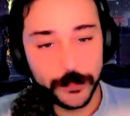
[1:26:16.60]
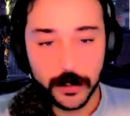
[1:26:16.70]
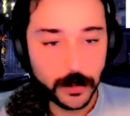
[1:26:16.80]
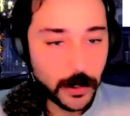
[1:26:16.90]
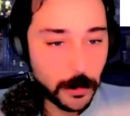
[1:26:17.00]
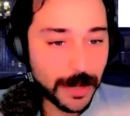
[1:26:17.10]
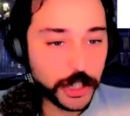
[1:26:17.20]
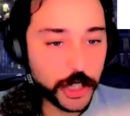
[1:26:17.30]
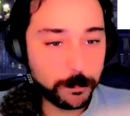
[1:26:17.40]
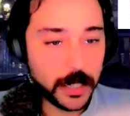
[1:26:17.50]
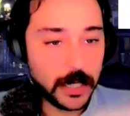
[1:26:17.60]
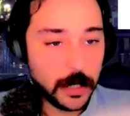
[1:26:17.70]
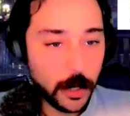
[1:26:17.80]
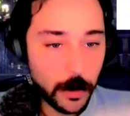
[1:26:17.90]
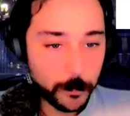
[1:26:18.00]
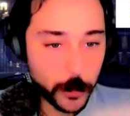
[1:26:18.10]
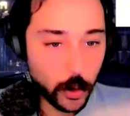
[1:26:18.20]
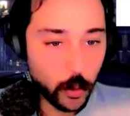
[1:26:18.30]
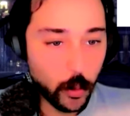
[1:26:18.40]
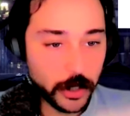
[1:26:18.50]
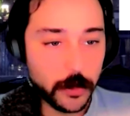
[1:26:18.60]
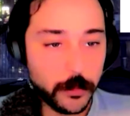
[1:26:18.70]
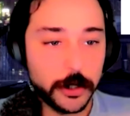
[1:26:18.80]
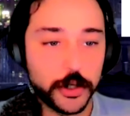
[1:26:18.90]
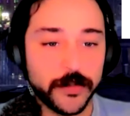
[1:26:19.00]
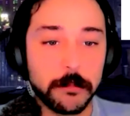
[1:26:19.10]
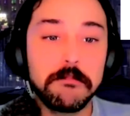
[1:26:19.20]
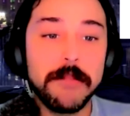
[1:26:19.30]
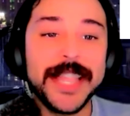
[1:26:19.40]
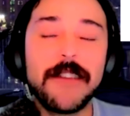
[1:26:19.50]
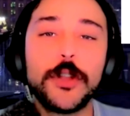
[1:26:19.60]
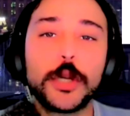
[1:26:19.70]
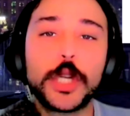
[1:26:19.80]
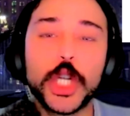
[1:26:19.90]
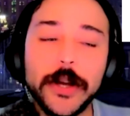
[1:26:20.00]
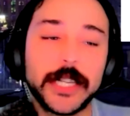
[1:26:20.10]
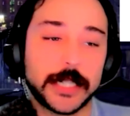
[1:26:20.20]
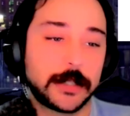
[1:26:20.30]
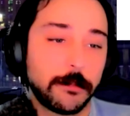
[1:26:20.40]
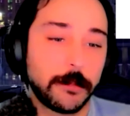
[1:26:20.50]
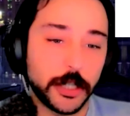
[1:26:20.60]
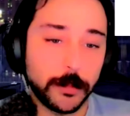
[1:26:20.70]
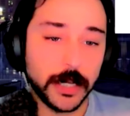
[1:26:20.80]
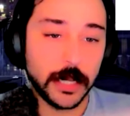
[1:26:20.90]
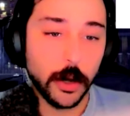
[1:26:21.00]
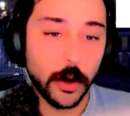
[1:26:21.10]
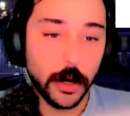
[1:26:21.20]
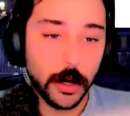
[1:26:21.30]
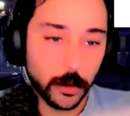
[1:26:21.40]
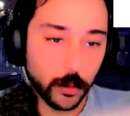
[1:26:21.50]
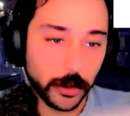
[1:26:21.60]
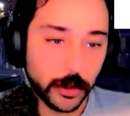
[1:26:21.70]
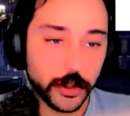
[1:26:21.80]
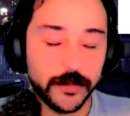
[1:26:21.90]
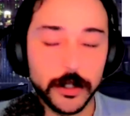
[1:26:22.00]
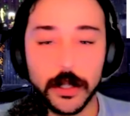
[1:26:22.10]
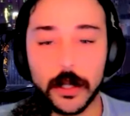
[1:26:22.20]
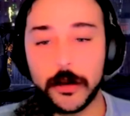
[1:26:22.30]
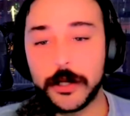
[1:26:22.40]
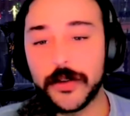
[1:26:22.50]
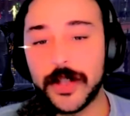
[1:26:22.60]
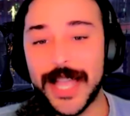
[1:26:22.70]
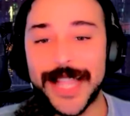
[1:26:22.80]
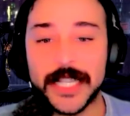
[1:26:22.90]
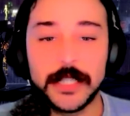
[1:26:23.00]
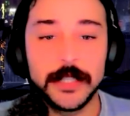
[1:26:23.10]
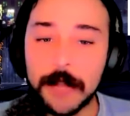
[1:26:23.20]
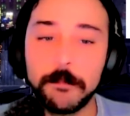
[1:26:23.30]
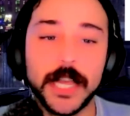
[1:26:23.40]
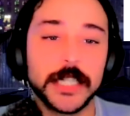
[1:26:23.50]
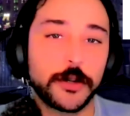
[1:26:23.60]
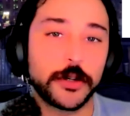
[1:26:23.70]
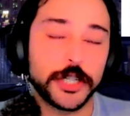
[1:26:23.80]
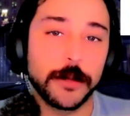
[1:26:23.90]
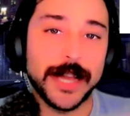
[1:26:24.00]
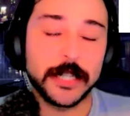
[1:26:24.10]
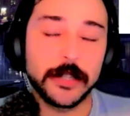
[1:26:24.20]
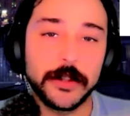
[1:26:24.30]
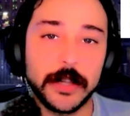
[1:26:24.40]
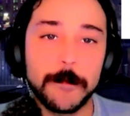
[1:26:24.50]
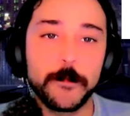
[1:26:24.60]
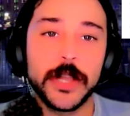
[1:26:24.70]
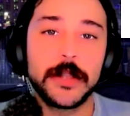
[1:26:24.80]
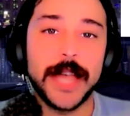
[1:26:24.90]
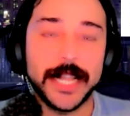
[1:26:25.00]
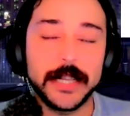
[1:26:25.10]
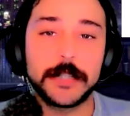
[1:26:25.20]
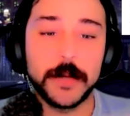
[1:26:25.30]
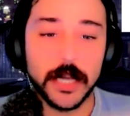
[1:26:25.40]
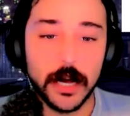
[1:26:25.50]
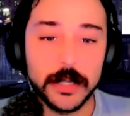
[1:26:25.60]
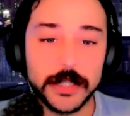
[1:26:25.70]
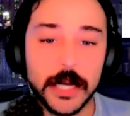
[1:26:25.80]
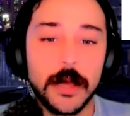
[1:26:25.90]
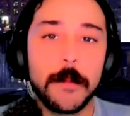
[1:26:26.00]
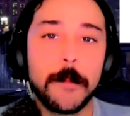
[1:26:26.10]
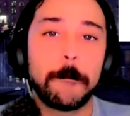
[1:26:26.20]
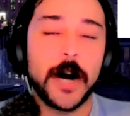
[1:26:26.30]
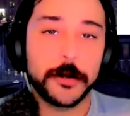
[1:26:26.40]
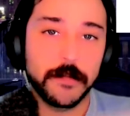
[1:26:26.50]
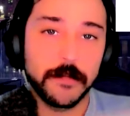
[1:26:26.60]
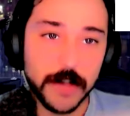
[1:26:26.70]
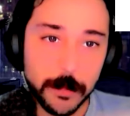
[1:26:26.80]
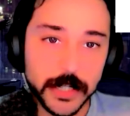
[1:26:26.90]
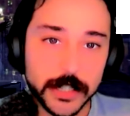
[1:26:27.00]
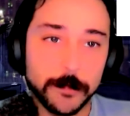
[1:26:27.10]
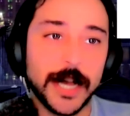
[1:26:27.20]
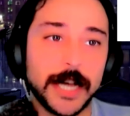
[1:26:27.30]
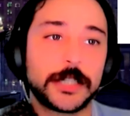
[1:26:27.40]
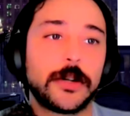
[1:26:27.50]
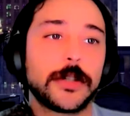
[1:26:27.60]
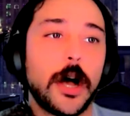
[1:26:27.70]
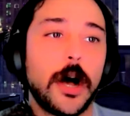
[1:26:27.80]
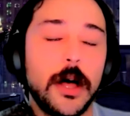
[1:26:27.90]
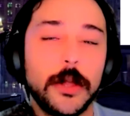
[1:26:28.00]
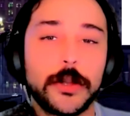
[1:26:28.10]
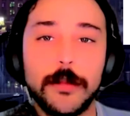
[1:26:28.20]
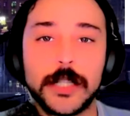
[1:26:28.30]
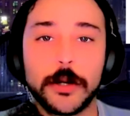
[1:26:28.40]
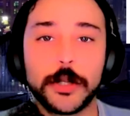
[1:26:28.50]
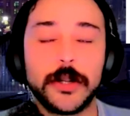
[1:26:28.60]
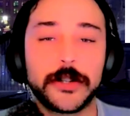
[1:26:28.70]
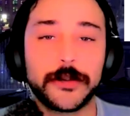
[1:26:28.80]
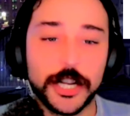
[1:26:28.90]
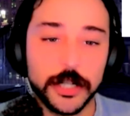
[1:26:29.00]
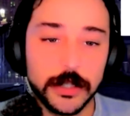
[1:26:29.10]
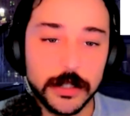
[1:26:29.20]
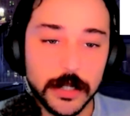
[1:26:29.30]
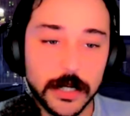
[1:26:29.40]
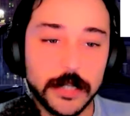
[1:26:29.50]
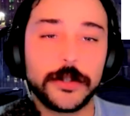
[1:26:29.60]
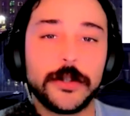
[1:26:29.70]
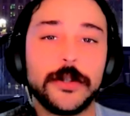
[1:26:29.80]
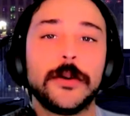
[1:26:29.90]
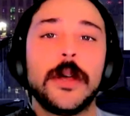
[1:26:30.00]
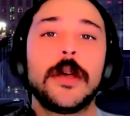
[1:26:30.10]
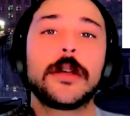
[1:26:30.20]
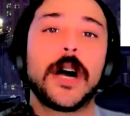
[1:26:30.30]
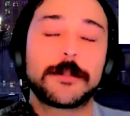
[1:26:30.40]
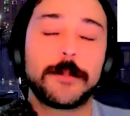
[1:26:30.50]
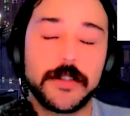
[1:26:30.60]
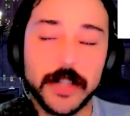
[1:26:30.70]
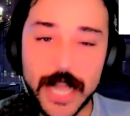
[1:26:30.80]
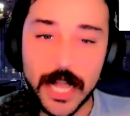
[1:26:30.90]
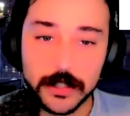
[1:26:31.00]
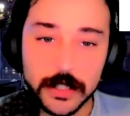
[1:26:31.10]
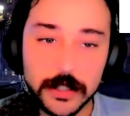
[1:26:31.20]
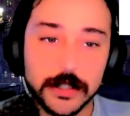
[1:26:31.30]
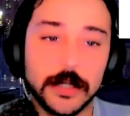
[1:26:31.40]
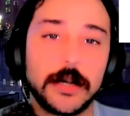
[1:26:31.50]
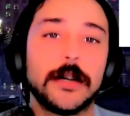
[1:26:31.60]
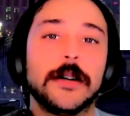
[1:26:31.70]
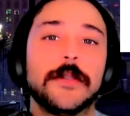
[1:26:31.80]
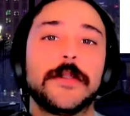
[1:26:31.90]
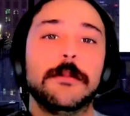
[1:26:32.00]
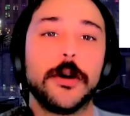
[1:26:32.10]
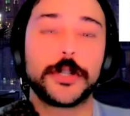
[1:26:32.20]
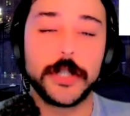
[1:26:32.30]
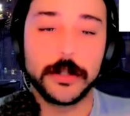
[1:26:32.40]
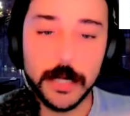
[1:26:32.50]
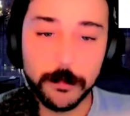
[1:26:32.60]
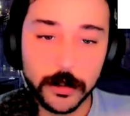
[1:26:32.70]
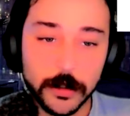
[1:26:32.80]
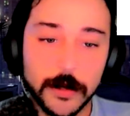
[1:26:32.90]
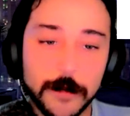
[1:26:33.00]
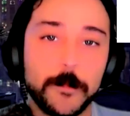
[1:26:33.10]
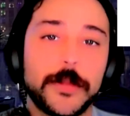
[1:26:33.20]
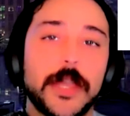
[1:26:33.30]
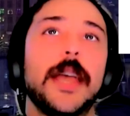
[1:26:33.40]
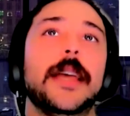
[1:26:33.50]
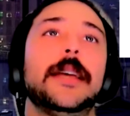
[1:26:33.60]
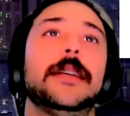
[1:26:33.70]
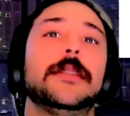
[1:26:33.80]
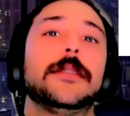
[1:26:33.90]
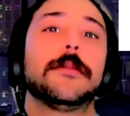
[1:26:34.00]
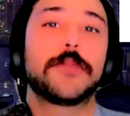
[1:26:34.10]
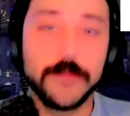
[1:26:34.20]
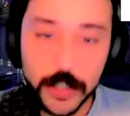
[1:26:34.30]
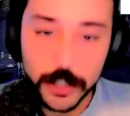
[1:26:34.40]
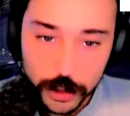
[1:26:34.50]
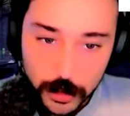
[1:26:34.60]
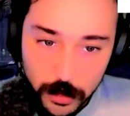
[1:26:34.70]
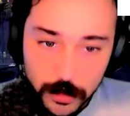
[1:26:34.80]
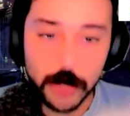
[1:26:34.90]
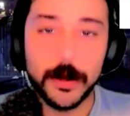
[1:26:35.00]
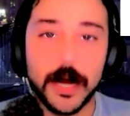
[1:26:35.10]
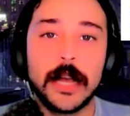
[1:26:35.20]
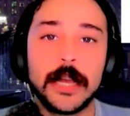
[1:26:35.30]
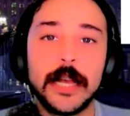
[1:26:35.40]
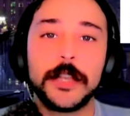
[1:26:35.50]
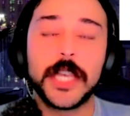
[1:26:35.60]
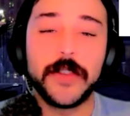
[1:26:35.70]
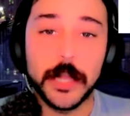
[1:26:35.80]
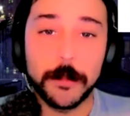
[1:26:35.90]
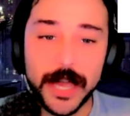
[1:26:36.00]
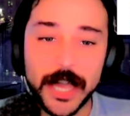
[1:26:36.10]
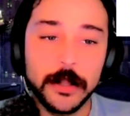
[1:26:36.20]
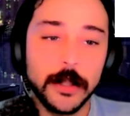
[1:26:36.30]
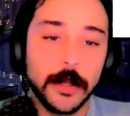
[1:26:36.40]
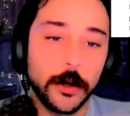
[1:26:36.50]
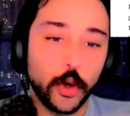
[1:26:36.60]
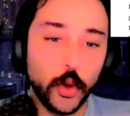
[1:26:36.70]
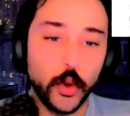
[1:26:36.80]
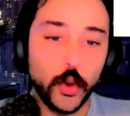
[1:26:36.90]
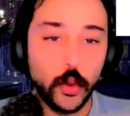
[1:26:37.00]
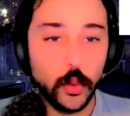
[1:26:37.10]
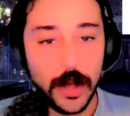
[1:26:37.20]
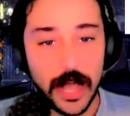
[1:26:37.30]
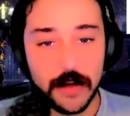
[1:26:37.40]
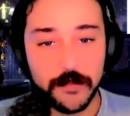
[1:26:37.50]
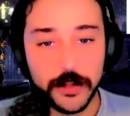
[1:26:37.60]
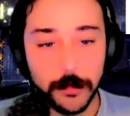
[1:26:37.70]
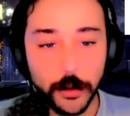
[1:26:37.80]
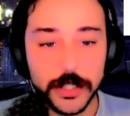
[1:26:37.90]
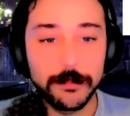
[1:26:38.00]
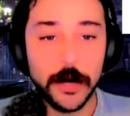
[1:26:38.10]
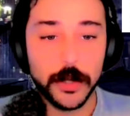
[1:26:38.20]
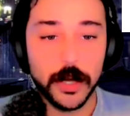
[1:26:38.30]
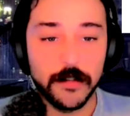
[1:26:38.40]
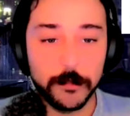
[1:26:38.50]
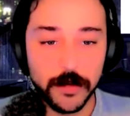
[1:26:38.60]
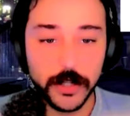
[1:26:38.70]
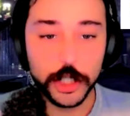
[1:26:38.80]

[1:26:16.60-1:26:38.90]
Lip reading: Men should be work career driven. Men have no choice but to be worker driven, career driven. And that's not because of traditional masculinity. That is because modern feminism has turned all human social interactions into cost benefit analysis of emotional labor and privilege, thereby giving the men who have the most amount of privilege